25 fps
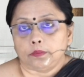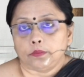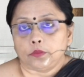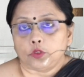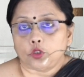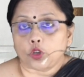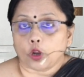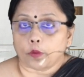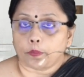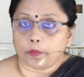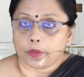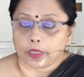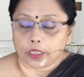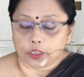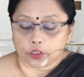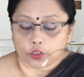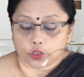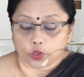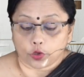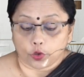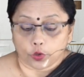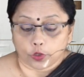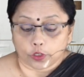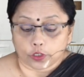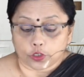topics
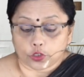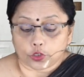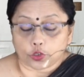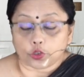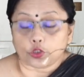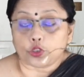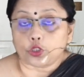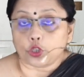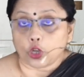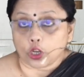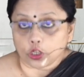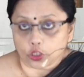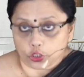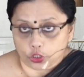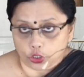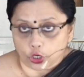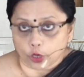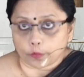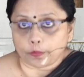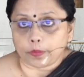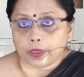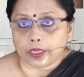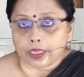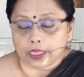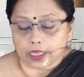also, not
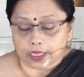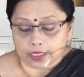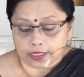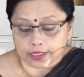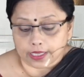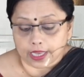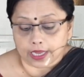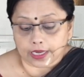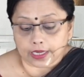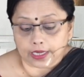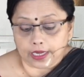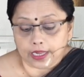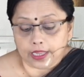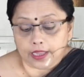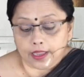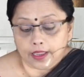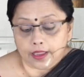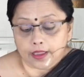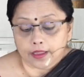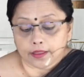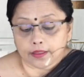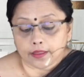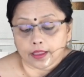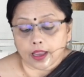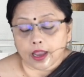topic exactly,
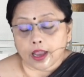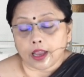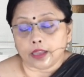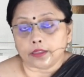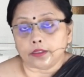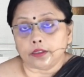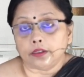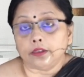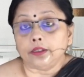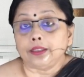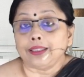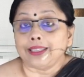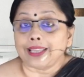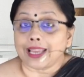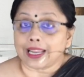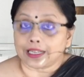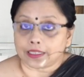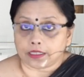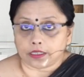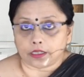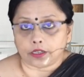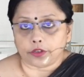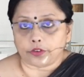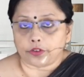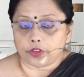the other
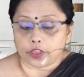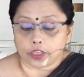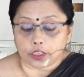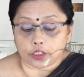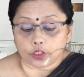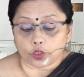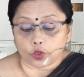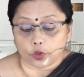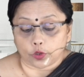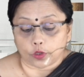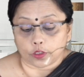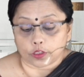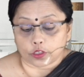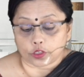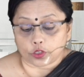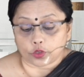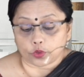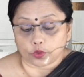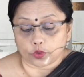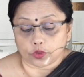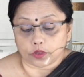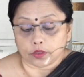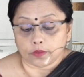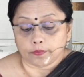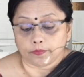categories also:
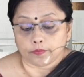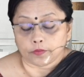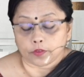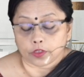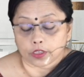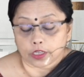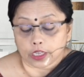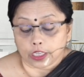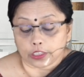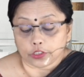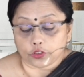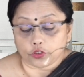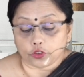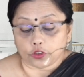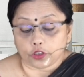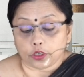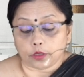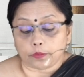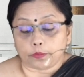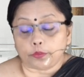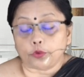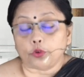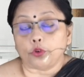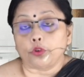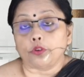cultural
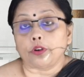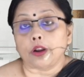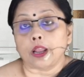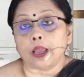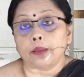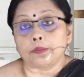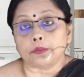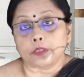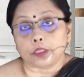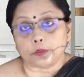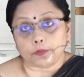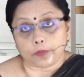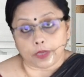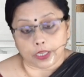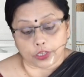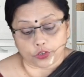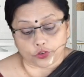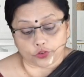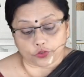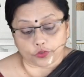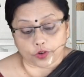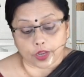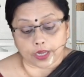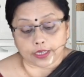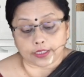programs, speech
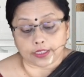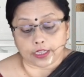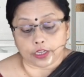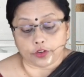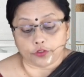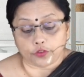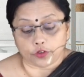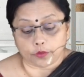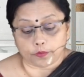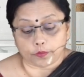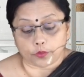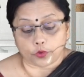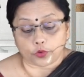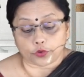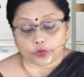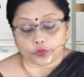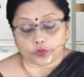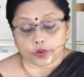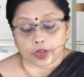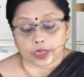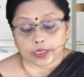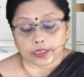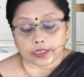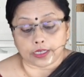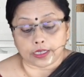writing, report
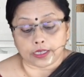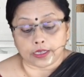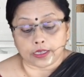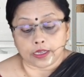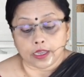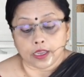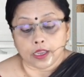writing